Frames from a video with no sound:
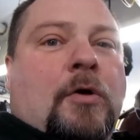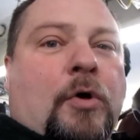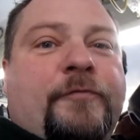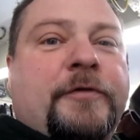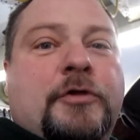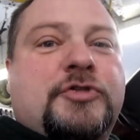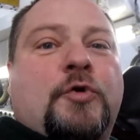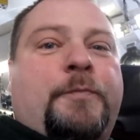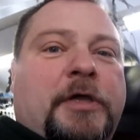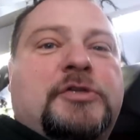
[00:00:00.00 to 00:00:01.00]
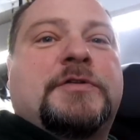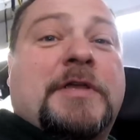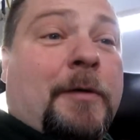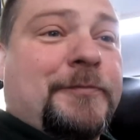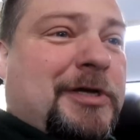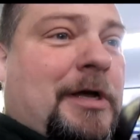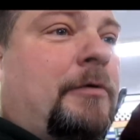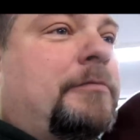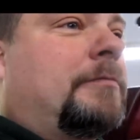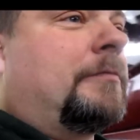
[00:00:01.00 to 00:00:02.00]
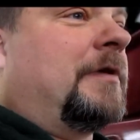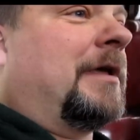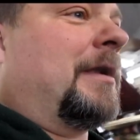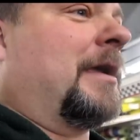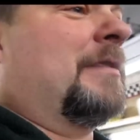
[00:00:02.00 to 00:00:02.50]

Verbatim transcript: Hopefully those two pictures helped you out to get an